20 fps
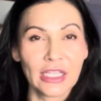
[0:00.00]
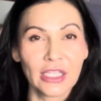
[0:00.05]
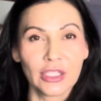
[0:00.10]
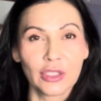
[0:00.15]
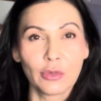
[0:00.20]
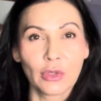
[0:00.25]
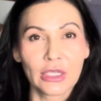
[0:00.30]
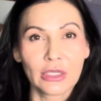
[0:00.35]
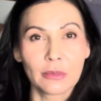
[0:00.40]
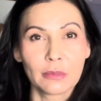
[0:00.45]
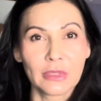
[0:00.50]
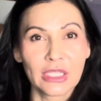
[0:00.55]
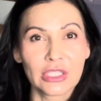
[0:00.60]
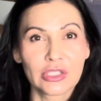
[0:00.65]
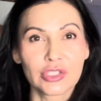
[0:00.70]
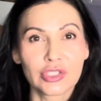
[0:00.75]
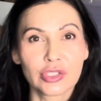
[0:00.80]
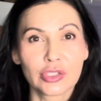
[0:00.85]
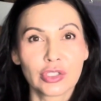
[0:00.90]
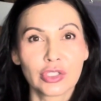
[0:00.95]
You want to make
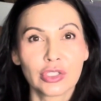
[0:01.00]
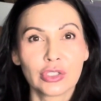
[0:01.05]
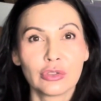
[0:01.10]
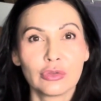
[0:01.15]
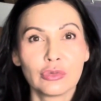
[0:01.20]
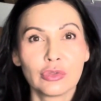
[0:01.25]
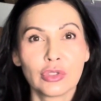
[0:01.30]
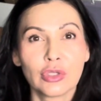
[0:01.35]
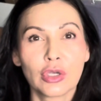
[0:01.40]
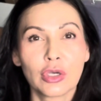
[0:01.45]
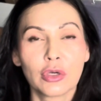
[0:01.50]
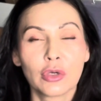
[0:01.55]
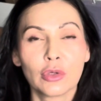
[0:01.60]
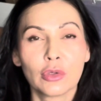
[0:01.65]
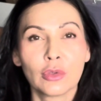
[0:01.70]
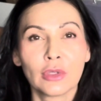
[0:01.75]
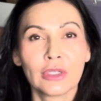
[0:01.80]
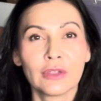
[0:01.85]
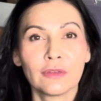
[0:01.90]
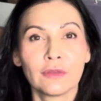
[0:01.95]
sure you
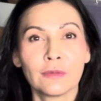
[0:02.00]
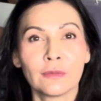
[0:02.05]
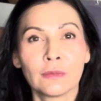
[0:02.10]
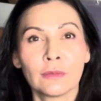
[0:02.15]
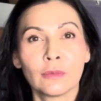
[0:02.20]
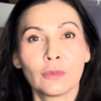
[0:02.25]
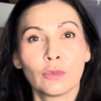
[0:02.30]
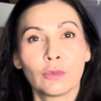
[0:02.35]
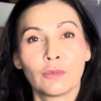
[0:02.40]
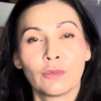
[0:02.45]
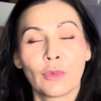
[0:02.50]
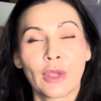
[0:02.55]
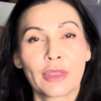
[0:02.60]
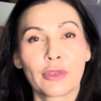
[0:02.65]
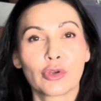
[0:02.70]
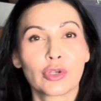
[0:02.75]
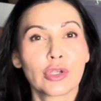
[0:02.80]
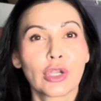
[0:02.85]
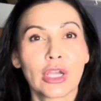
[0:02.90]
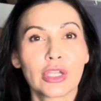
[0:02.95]
know if whether
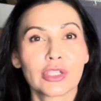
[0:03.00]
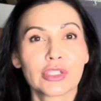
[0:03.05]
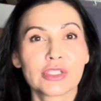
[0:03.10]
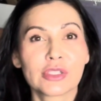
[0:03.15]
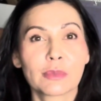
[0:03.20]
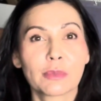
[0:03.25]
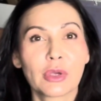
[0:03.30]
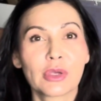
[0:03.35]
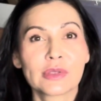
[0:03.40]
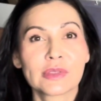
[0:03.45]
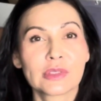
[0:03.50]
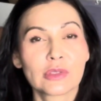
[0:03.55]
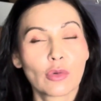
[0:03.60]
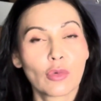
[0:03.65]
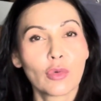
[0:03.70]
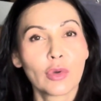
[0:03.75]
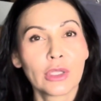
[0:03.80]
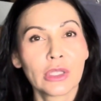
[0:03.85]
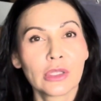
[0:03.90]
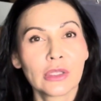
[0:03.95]
or not you're supposed to
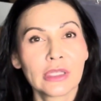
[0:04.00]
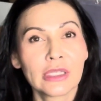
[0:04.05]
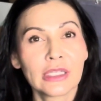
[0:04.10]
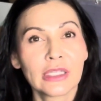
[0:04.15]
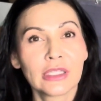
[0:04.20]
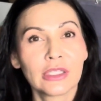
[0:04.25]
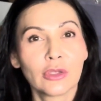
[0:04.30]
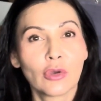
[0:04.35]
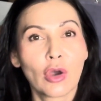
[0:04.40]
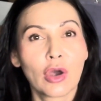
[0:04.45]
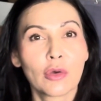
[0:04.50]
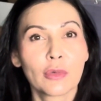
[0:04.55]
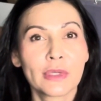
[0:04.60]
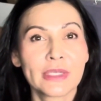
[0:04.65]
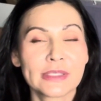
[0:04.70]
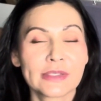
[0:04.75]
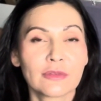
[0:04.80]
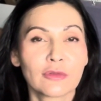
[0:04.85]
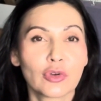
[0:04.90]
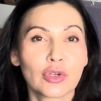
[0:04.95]
oil it. You
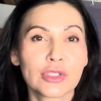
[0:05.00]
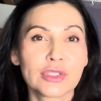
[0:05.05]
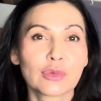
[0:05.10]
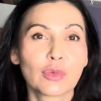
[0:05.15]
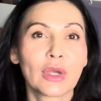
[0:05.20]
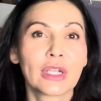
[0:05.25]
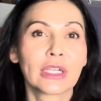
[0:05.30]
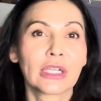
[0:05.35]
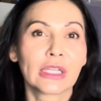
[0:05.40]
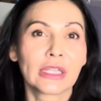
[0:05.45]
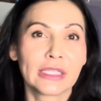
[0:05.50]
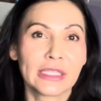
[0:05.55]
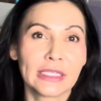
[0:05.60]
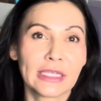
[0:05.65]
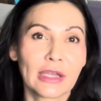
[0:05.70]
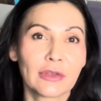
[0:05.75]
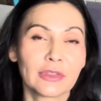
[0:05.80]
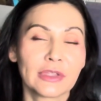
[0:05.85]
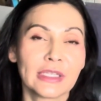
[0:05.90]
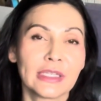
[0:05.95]
always, of course, want to clean
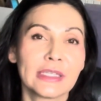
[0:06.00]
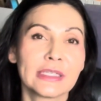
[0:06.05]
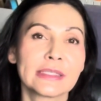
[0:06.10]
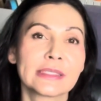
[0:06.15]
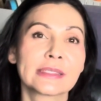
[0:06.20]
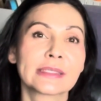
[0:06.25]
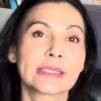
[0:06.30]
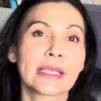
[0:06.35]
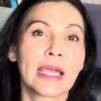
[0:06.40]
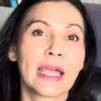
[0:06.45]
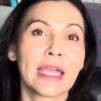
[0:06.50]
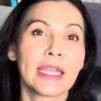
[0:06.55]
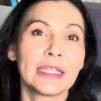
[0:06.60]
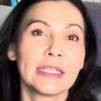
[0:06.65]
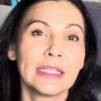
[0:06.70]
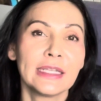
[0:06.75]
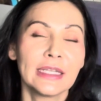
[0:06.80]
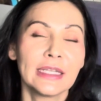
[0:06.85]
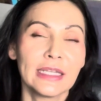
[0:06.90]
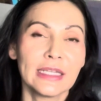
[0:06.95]
out the inside,
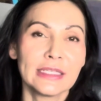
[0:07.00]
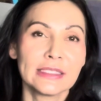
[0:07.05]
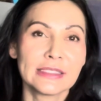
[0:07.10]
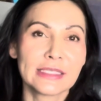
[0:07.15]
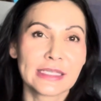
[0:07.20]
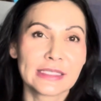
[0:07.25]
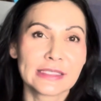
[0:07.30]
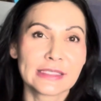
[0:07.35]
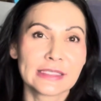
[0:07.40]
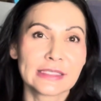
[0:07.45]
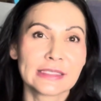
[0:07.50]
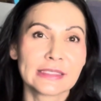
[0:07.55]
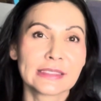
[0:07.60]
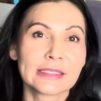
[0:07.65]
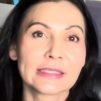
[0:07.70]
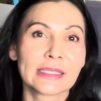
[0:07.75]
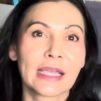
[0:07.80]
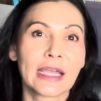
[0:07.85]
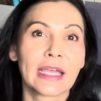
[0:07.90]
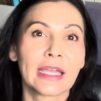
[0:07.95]
dust
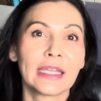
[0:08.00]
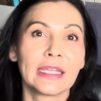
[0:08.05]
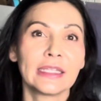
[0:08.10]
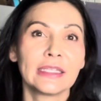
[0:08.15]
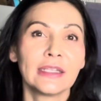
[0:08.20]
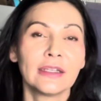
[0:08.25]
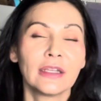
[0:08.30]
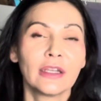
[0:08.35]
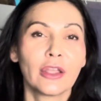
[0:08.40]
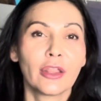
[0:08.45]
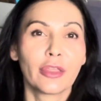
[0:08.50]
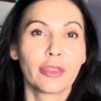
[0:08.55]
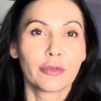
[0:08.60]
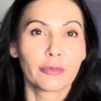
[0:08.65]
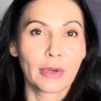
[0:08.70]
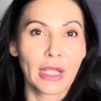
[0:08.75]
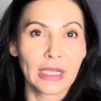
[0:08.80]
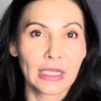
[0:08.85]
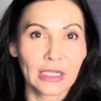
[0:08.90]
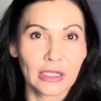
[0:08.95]
inside,
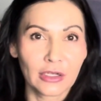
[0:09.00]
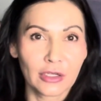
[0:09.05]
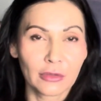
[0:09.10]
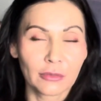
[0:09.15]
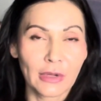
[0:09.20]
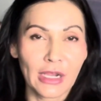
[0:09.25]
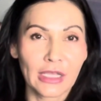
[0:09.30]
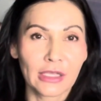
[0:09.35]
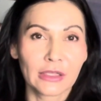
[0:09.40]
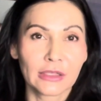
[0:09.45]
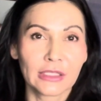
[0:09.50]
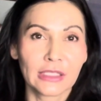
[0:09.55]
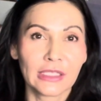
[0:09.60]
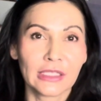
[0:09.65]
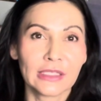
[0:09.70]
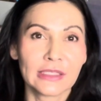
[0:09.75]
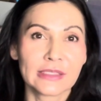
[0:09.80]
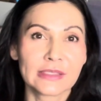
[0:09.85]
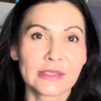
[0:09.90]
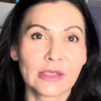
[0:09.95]
thread it
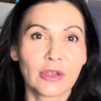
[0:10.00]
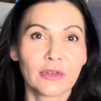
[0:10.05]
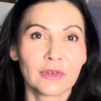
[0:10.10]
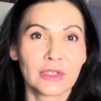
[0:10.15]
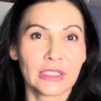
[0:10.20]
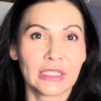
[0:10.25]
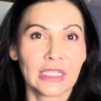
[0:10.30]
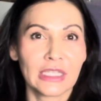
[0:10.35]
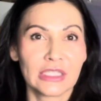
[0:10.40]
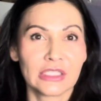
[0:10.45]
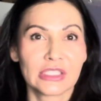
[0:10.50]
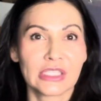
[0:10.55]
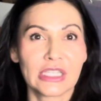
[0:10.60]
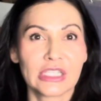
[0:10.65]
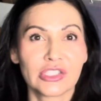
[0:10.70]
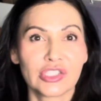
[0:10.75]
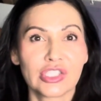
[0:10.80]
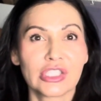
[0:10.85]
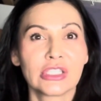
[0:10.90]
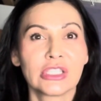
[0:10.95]
correctly, solve any
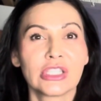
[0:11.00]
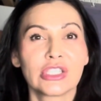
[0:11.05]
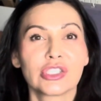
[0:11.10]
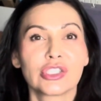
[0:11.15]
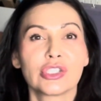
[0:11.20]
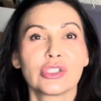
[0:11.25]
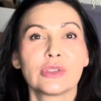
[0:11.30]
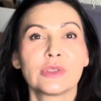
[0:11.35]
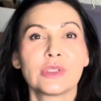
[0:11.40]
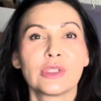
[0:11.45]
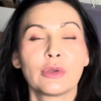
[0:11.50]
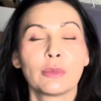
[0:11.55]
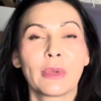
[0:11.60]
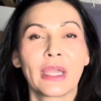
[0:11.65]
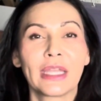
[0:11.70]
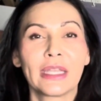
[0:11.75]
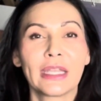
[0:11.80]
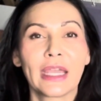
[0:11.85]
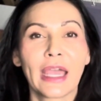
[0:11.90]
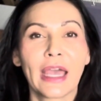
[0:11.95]
tension issues you
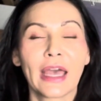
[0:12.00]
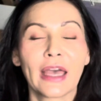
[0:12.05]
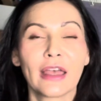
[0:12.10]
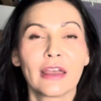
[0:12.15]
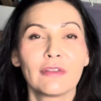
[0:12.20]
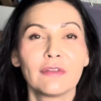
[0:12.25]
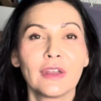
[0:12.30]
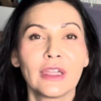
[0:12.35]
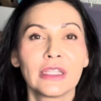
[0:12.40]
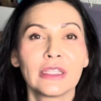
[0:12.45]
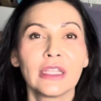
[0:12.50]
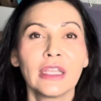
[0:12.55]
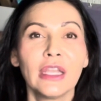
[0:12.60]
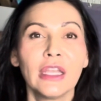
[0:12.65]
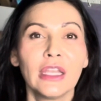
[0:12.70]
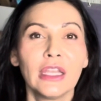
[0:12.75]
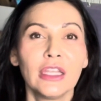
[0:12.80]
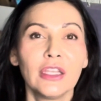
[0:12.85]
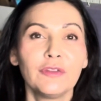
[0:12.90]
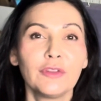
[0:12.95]
might have. And
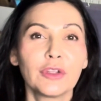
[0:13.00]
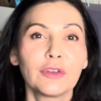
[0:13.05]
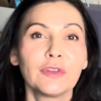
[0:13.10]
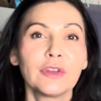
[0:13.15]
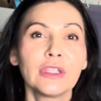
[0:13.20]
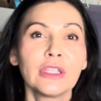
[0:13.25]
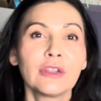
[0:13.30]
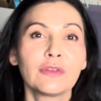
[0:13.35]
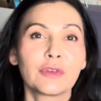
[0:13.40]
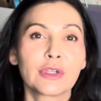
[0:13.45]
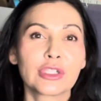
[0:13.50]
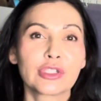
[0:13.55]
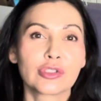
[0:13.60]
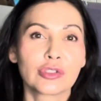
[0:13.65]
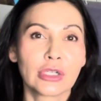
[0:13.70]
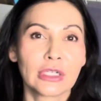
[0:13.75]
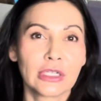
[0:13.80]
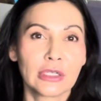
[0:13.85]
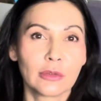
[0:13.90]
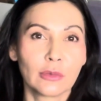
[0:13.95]
if you're feeling
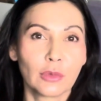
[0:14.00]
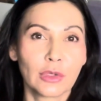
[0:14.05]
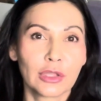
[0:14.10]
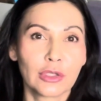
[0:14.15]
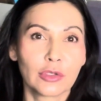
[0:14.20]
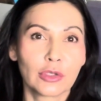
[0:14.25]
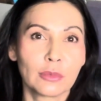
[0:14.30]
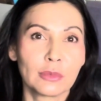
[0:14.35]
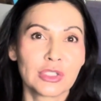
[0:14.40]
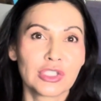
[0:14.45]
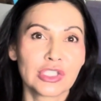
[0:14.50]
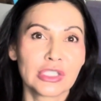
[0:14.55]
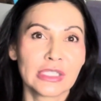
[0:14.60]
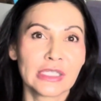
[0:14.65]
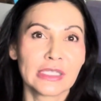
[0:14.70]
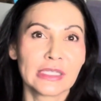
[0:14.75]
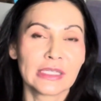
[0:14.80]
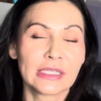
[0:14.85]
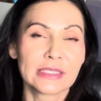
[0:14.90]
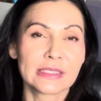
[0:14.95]
frustrated with your
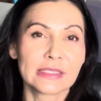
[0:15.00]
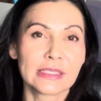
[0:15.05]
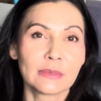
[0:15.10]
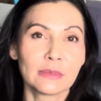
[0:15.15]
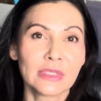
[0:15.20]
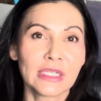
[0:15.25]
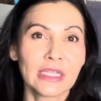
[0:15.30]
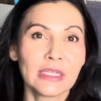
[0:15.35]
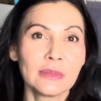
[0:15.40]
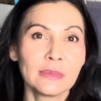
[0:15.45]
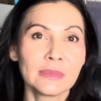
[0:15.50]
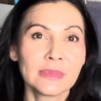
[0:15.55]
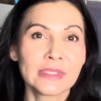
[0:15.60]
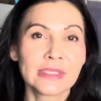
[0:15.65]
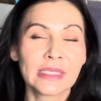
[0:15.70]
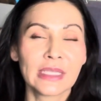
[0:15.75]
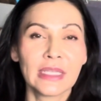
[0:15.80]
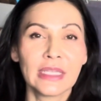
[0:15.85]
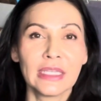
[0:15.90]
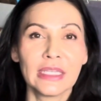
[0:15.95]
machine, sometimes
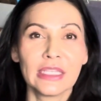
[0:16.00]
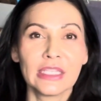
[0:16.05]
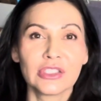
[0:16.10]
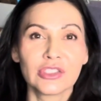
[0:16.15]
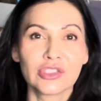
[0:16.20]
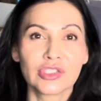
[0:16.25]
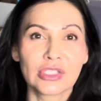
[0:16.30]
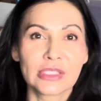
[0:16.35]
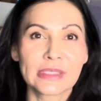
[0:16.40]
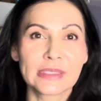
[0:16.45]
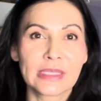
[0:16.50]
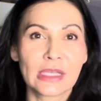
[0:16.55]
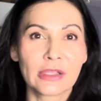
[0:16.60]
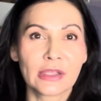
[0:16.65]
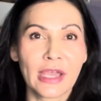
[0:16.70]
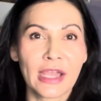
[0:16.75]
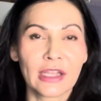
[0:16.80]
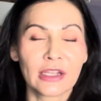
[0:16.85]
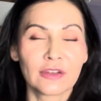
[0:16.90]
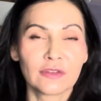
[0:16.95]
it's just a
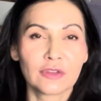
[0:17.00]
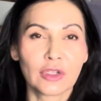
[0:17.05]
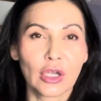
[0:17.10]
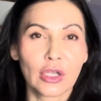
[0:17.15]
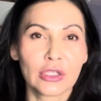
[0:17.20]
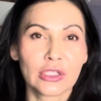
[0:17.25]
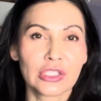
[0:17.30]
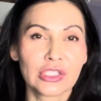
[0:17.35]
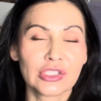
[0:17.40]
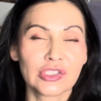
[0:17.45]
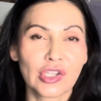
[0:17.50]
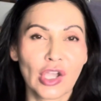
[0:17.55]
lack of knowledge.